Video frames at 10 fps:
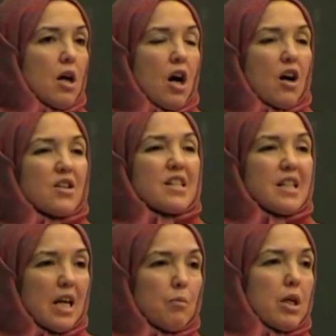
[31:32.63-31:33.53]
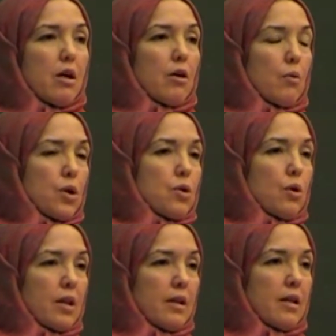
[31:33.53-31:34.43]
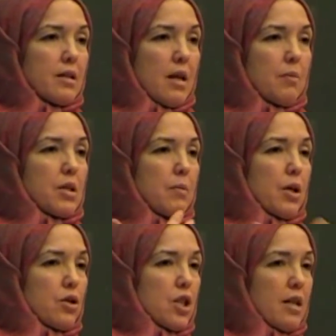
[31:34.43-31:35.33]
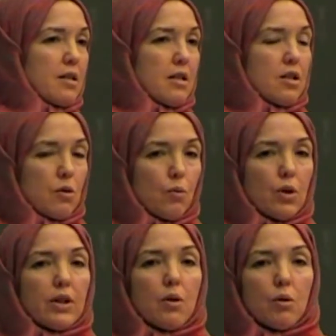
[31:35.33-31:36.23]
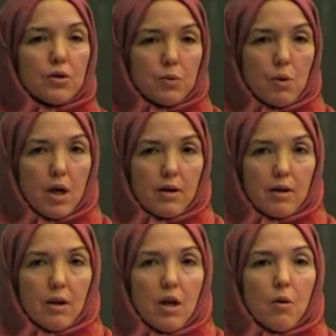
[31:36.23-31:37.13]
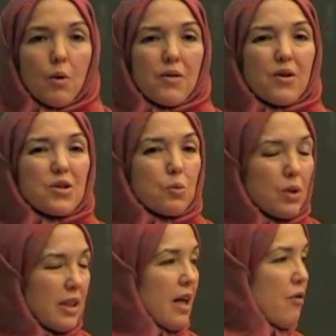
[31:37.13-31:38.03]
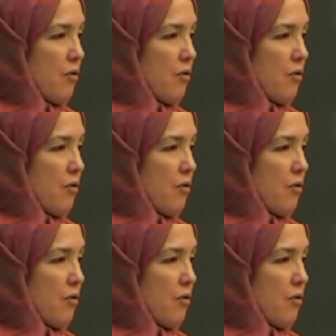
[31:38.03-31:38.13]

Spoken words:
our statement and our retort that Islam is about justice really holds water. Whether it's really a